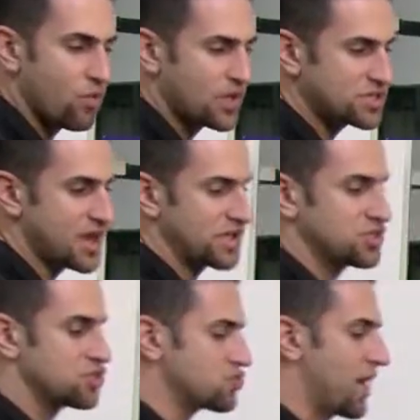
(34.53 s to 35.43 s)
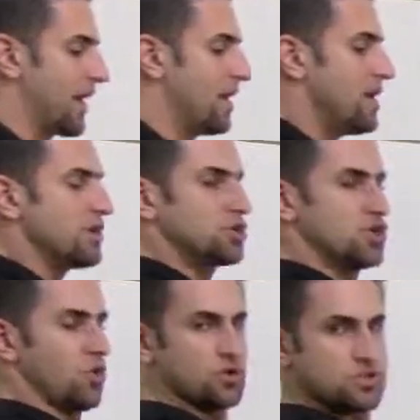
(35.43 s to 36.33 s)
wrists nice and straight.
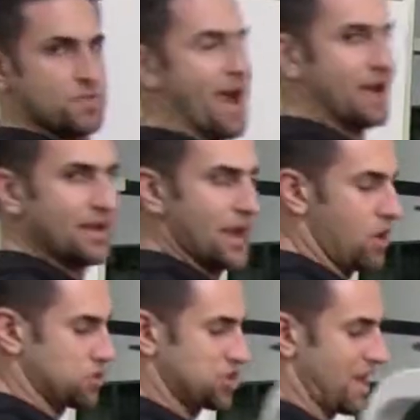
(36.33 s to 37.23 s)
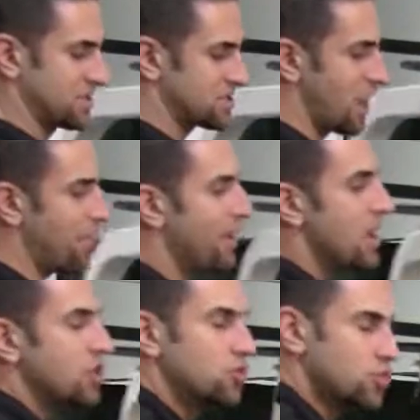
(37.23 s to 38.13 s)
Shoulders back and down, chest up.
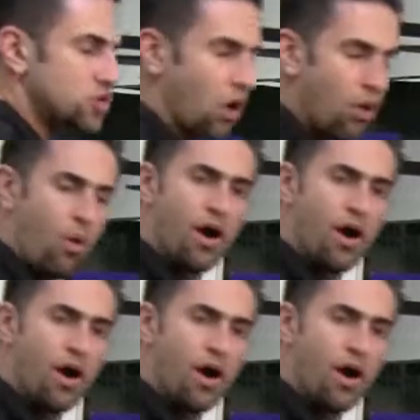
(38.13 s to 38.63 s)
You don't